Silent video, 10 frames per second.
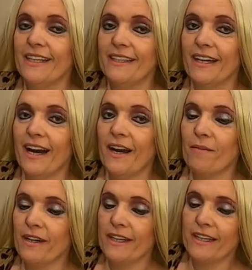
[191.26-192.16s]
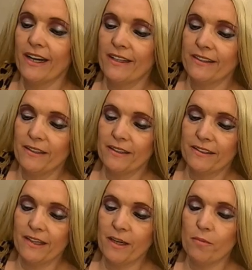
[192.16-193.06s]
Yeah, I already cut the
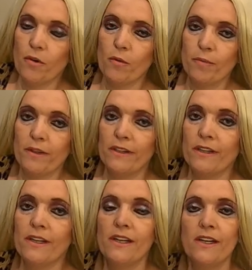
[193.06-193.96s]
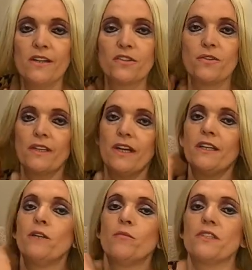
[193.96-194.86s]
tape open so
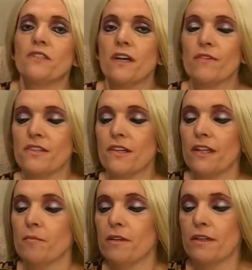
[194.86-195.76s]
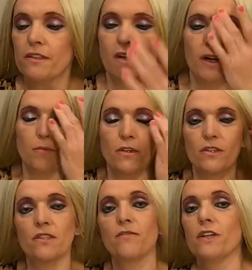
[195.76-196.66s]
that it would save us a little bit of time,
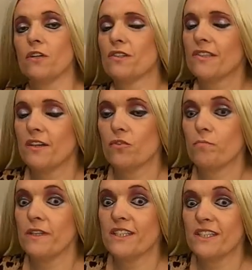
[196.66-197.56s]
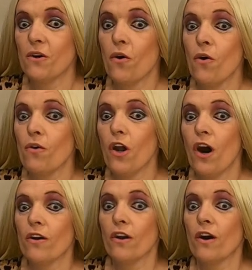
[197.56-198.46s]
because the videos tend to be so
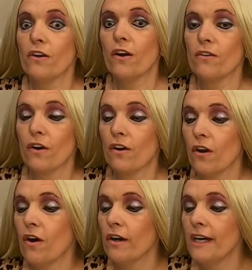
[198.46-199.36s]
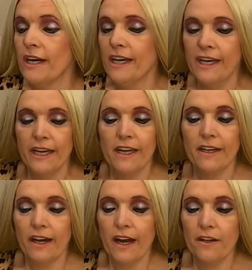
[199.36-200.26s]
long,
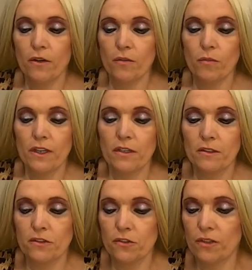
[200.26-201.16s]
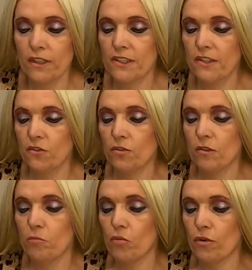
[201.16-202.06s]
and I don't want to turn this into
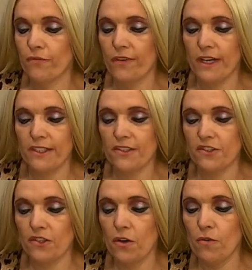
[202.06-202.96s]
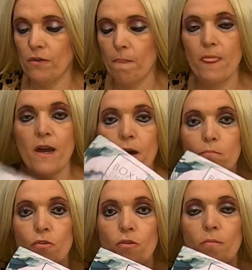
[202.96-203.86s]
a bore fest. So
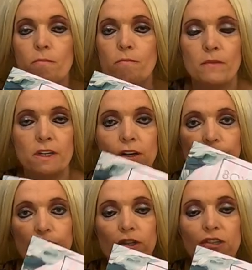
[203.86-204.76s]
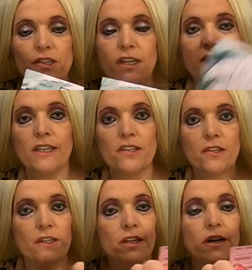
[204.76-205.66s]
boom, first thing is
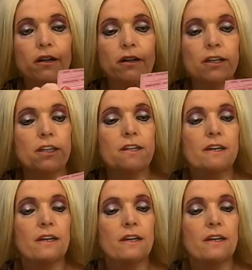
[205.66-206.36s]
our card,